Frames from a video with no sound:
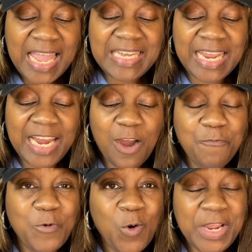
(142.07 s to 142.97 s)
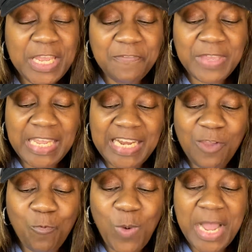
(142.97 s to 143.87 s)
Therefore, if
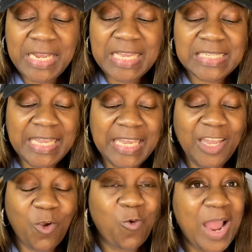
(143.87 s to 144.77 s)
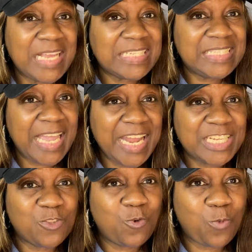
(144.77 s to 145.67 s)
anyone is in Christ that
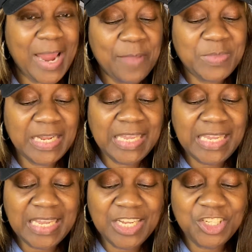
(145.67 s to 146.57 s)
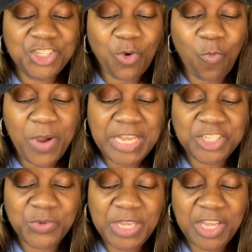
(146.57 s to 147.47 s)
is grafted in, joined
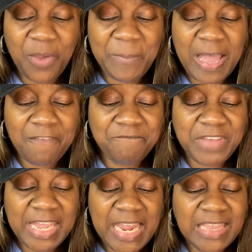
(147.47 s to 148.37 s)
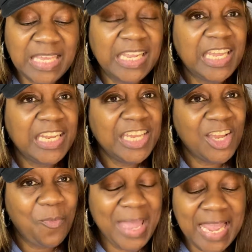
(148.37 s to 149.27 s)
to him by faith in
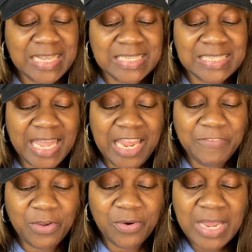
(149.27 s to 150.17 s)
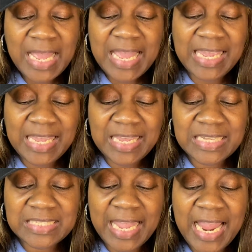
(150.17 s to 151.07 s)
him as Savior, he
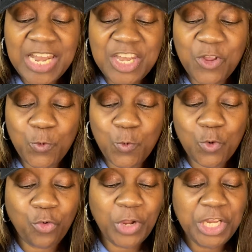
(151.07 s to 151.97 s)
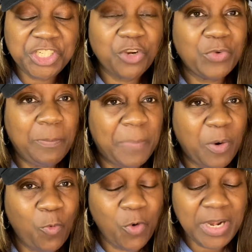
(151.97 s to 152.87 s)
is a new creature,
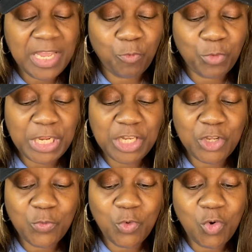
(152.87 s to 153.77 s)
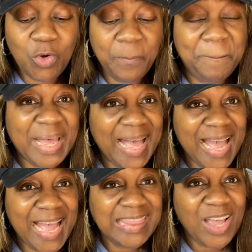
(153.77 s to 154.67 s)
reborn and renewed
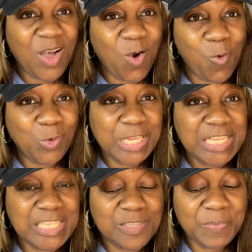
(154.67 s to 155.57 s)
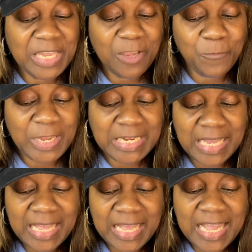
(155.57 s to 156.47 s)
by the Holy Spirit.
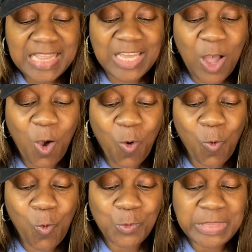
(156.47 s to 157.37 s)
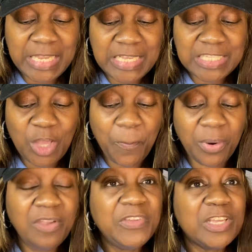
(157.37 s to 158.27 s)
The old things, the
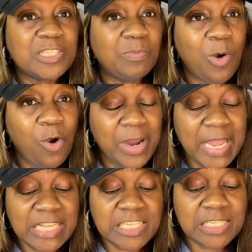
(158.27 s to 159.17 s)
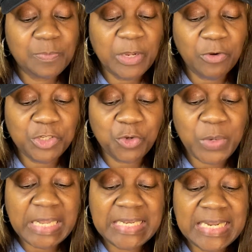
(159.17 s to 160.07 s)
previous moral and spiritual
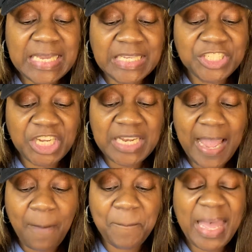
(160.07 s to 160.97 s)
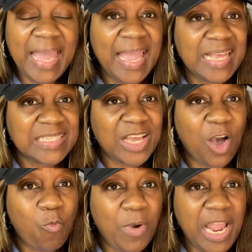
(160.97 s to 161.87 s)
condition have passed
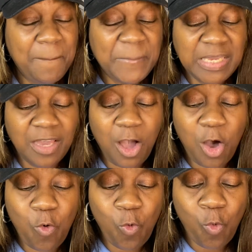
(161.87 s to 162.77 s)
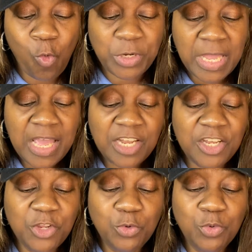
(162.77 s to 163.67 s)
away. Behold,
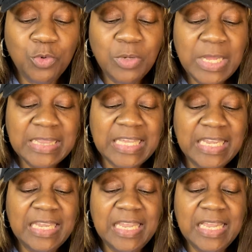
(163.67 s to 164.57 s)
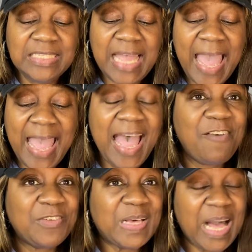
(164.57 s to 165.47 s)
new things
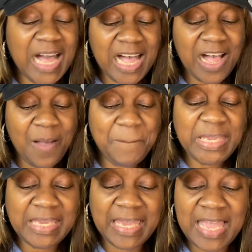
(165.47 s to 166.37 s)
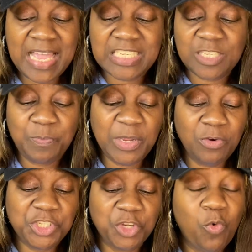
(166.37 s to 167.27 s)
have come because
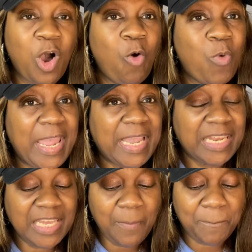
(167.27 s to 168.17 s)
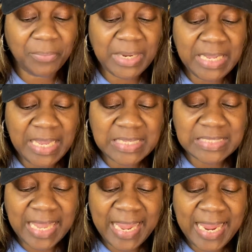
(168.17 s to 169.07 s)
spiritual awakening
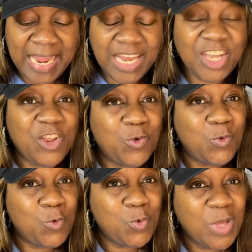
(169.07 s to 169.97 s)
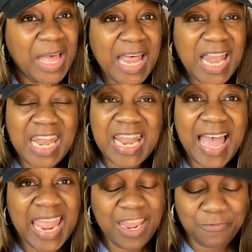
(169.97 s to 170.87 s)
brings a new
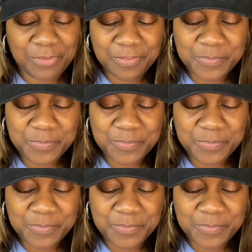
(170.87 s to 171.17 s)
life.